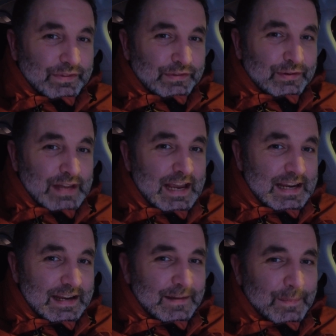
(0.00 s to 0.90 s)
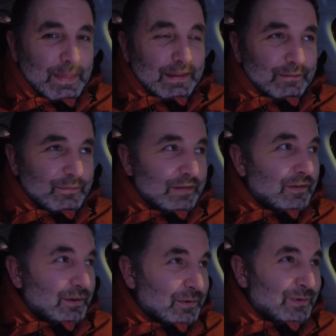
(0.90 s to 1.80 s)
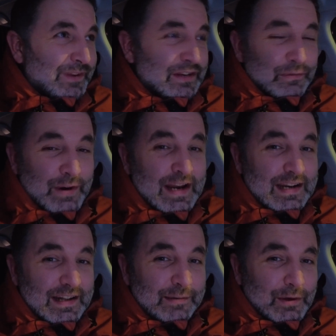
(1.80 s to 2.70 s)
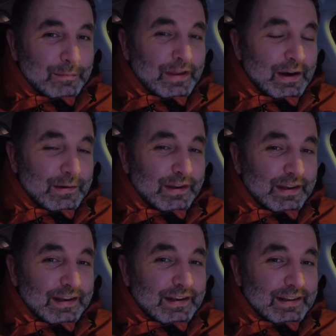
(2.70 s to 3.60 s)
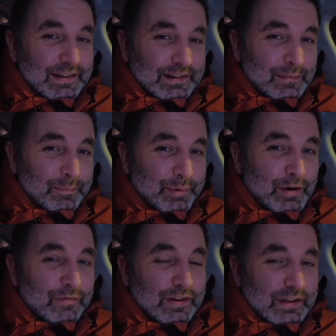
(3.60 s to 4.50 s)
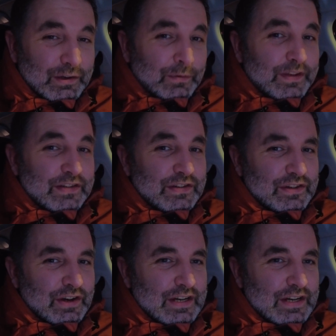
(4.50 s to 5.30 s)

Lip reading: today, with all this rain that's come down, the perfect conditions are